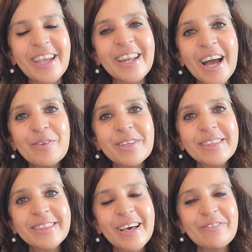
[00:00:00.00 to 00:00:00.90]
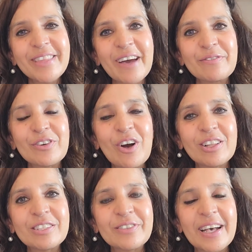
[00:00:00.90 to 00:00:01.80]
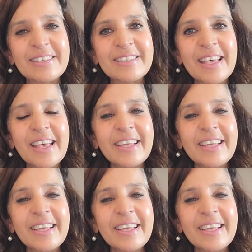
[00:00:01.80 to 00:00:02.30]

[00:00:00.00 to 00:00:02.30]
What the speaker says: And I would love that for all of us.